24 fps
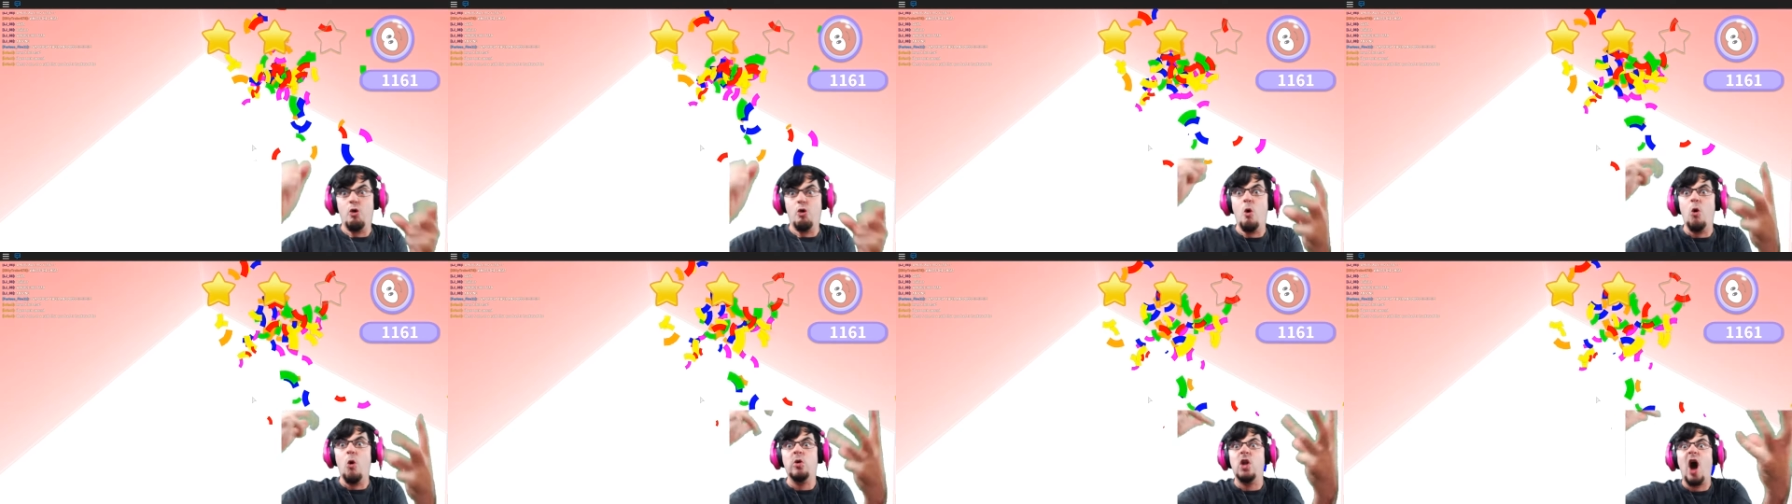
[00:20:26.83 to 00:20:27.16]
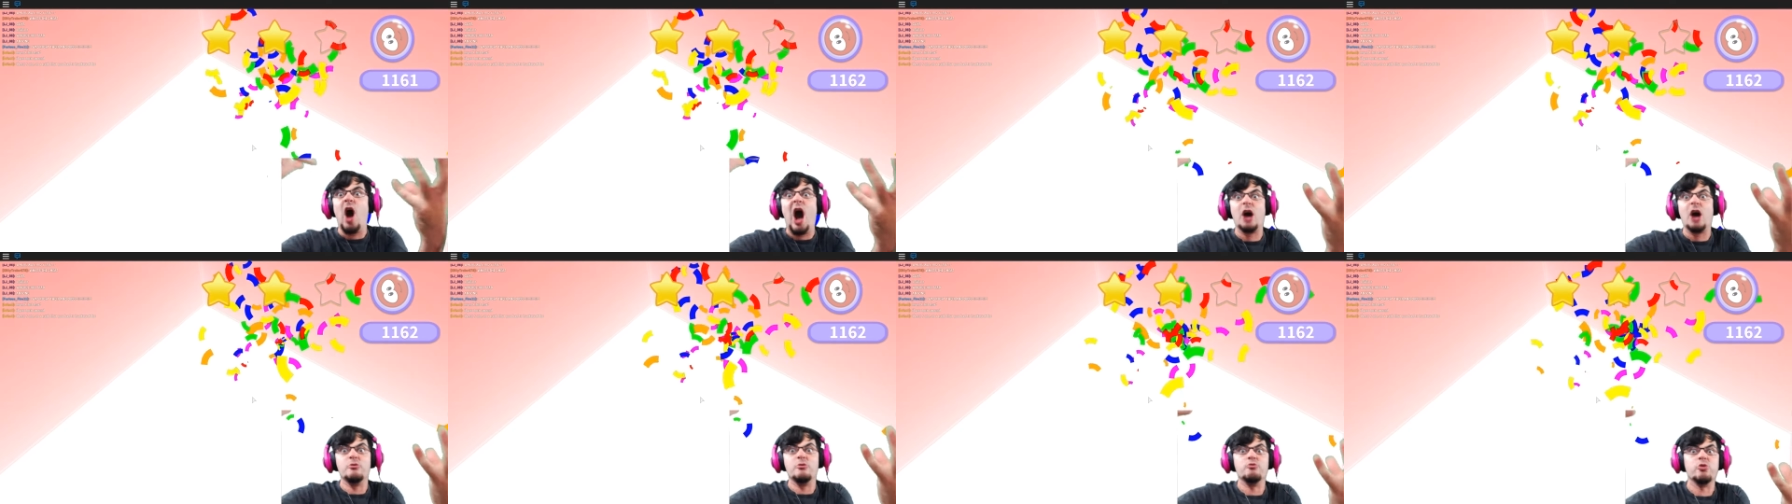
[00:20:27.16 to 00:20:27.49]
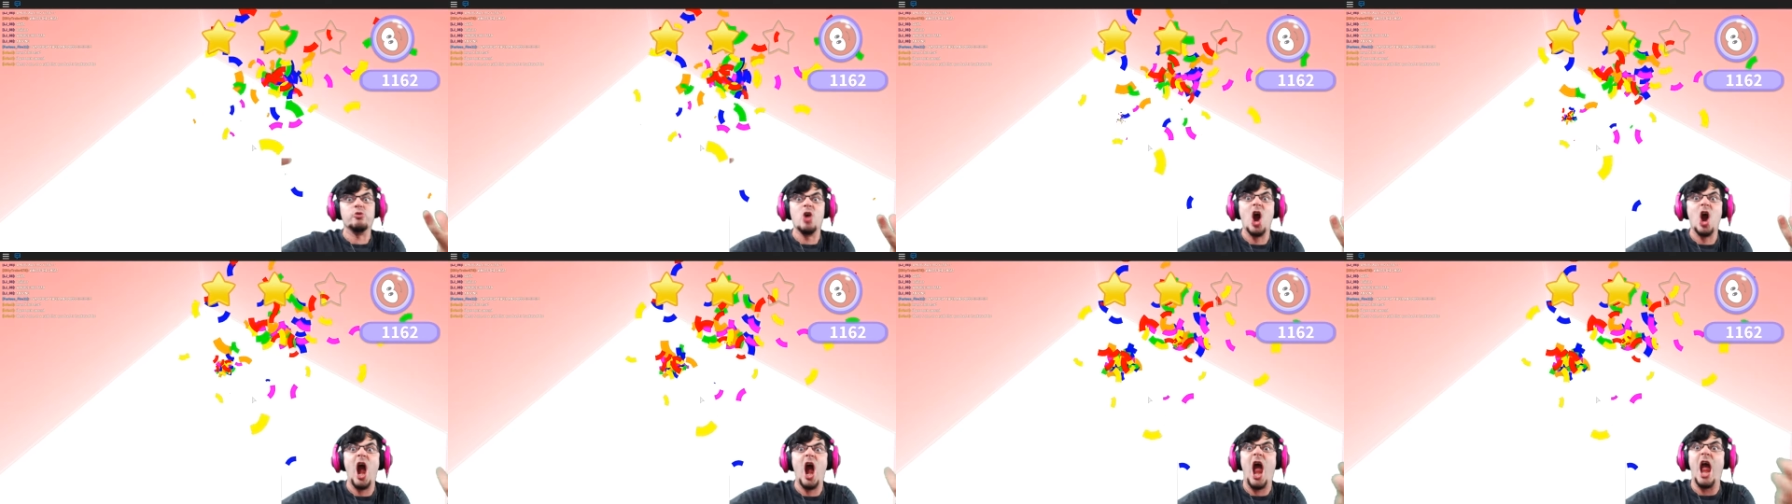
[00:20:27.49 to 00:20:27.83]
Full on
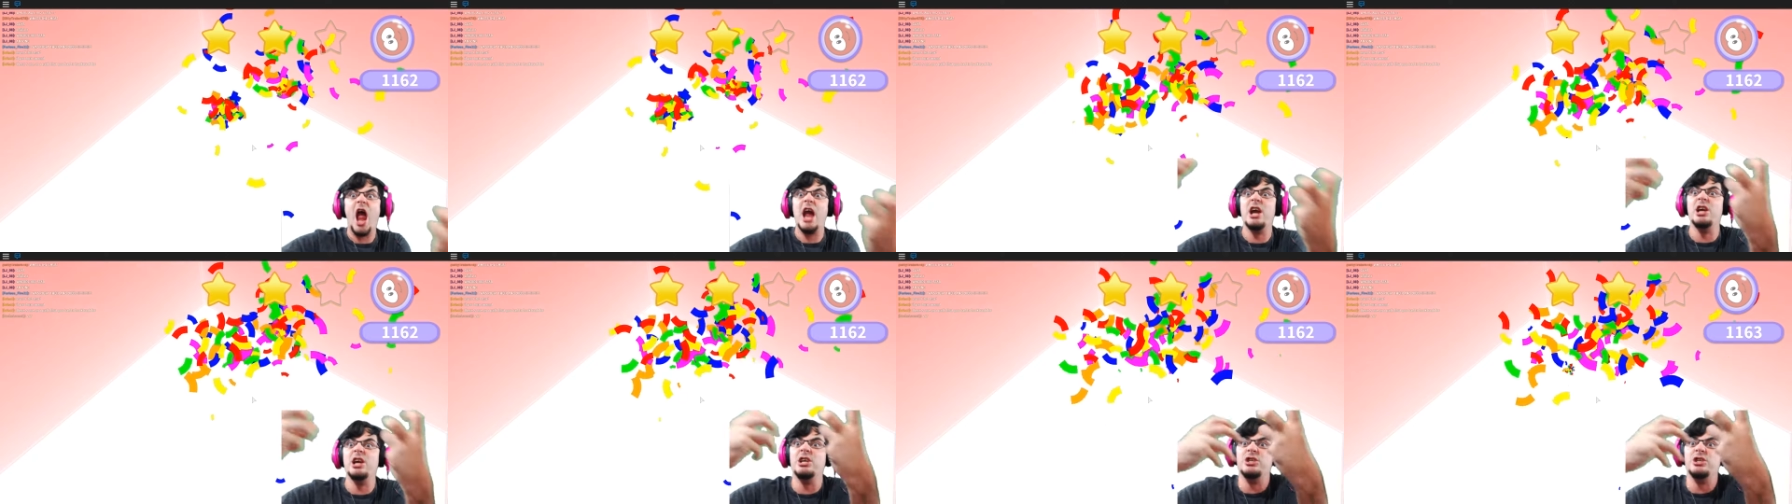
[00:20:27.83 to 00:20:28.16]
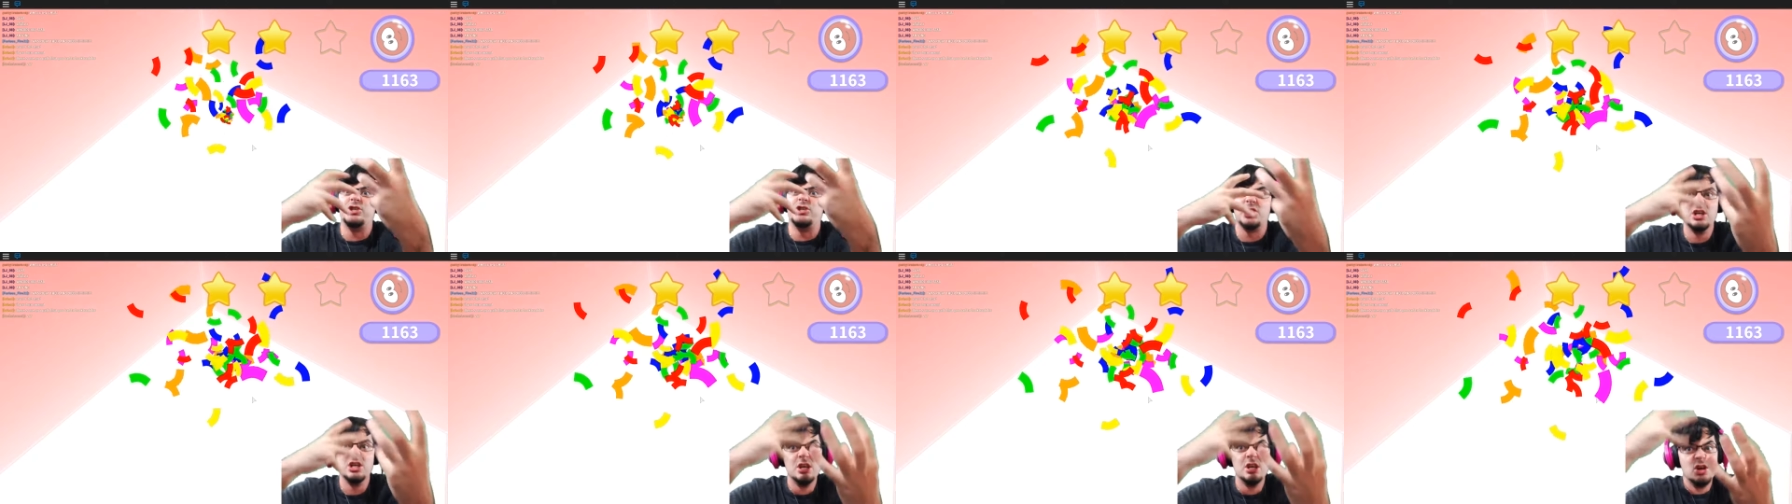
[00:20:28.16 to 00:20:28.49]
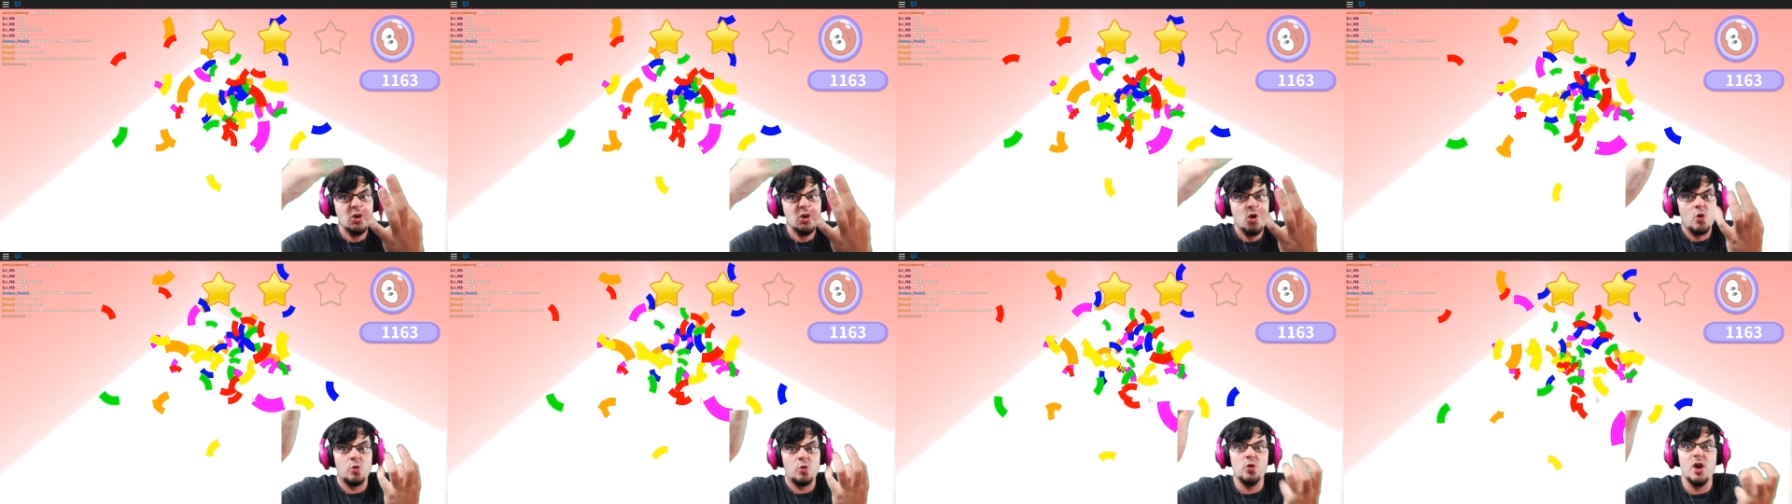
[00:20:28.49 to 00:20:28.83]
rage,
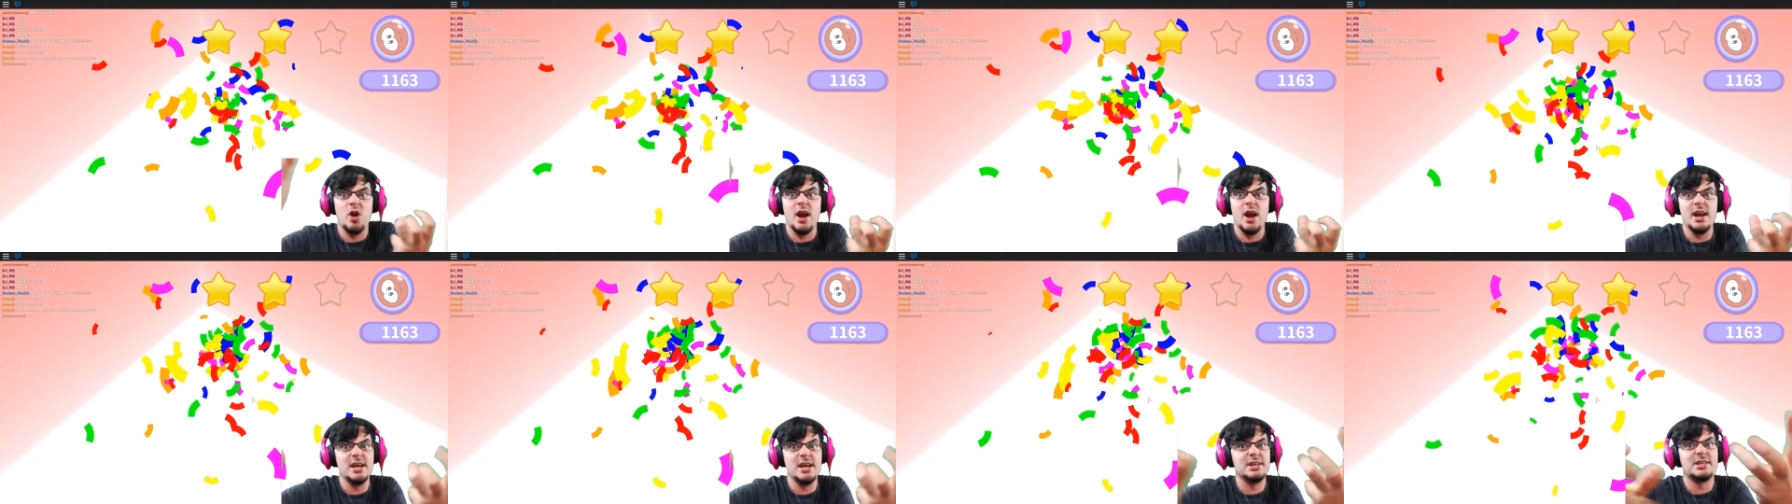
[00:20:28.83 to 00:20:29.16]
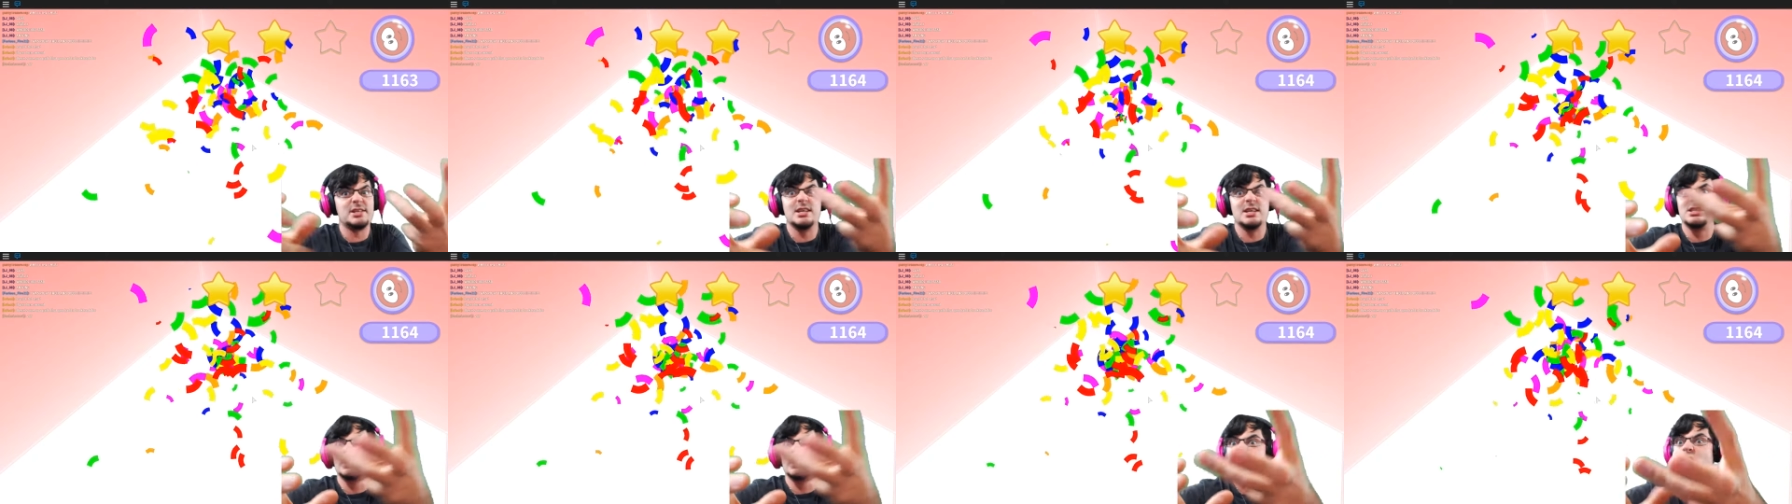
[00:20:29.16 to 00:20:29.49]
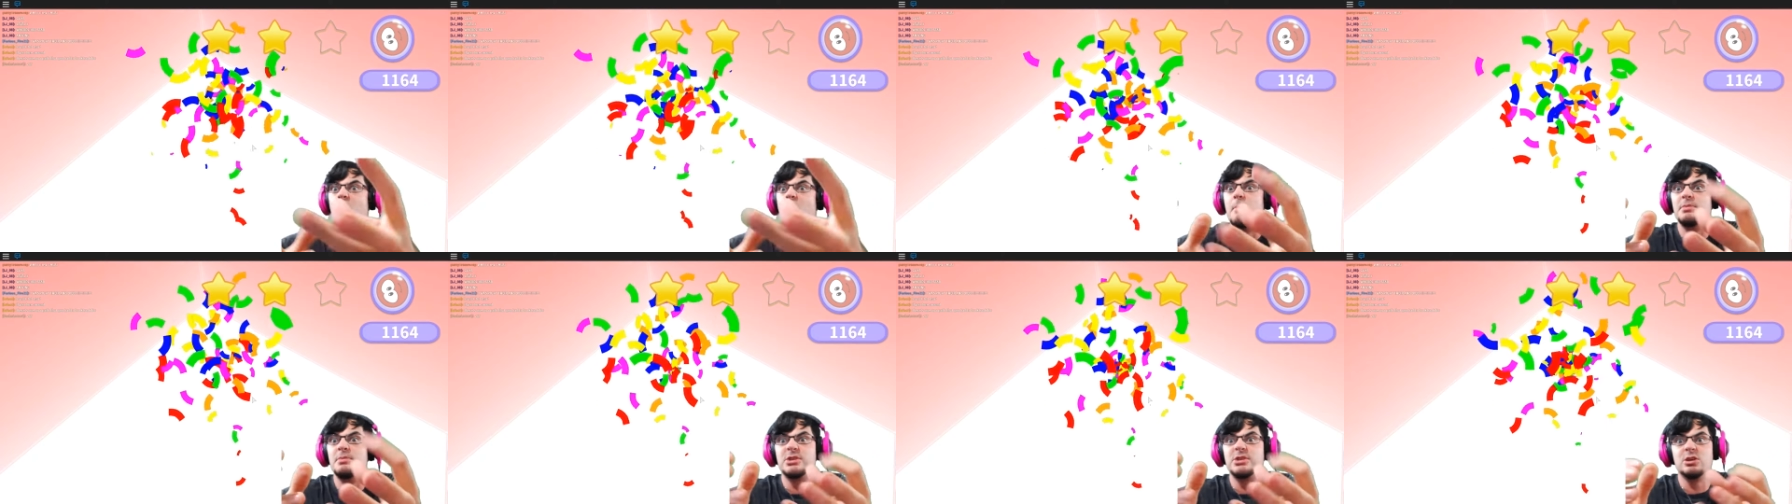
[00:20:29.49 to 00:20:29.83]
rage has
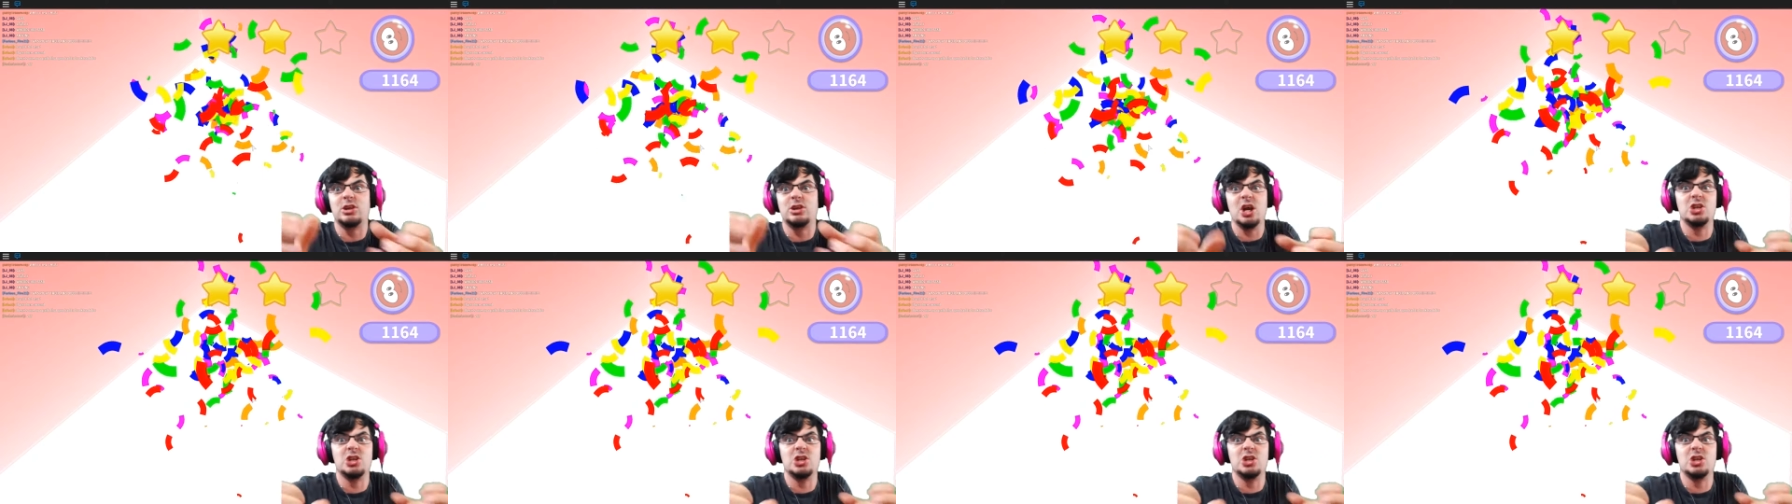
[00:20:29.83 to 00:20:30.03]
come to